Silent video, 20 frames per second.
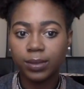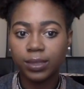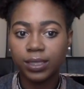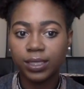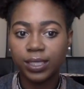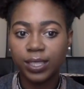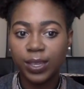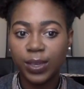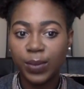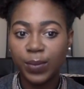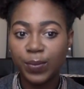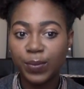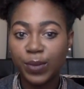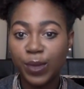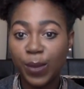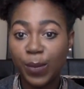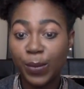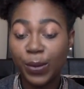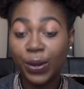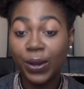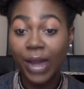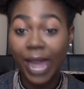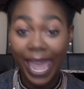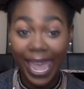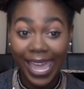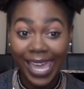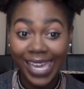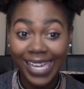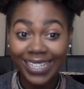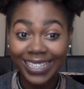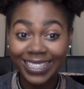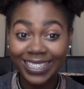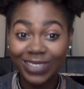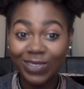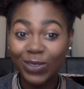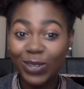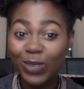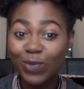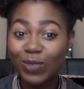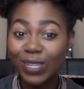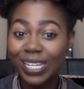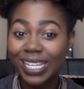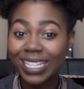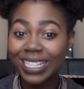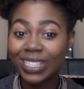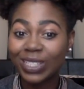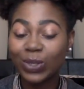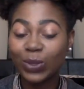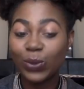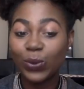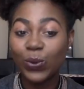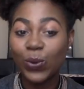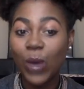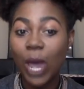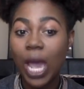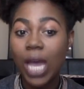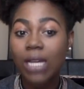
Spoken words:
Tip number 8 would be to